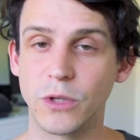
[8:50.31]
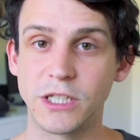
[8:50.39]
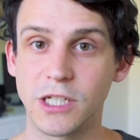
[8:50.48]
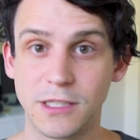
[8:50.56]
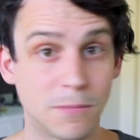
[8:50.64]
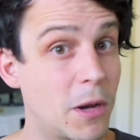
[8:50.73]

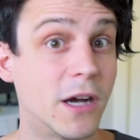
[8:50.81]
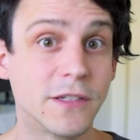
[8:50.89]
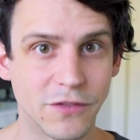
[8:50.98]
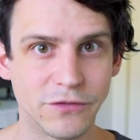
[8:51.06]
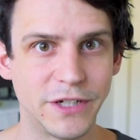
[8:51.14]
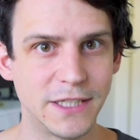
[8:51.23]
which is a part
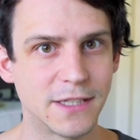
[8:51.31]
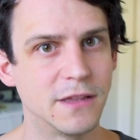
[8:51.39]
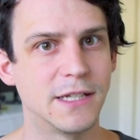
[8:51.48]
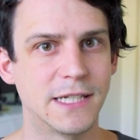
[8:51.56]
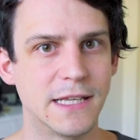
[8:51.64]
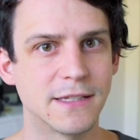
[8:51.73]
of the
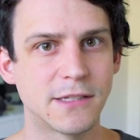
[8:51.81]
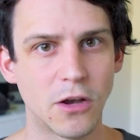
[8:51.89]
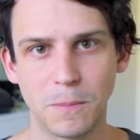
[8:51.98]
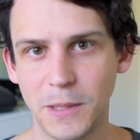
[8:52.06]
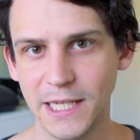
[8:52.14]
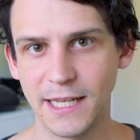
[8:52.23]
reason that it's
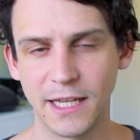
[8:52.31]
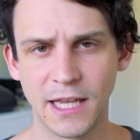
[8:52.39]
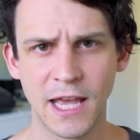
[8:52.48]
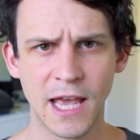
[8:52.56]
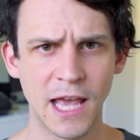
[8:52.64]
so bleak.